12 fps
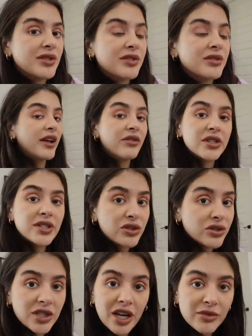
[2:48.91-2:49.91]
Why every
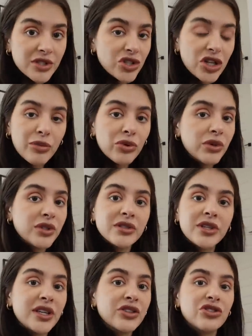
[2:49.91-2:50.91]
single time is the shampoo
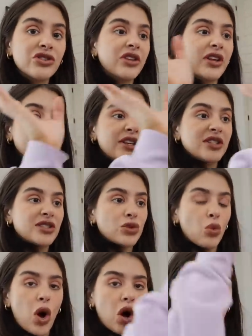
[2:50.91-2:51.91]
and conditioner like
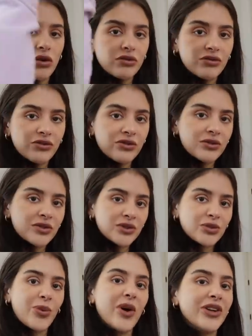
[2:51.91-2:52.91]
suave
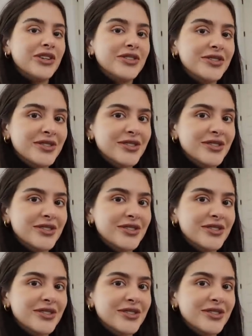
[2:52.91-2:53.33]
one?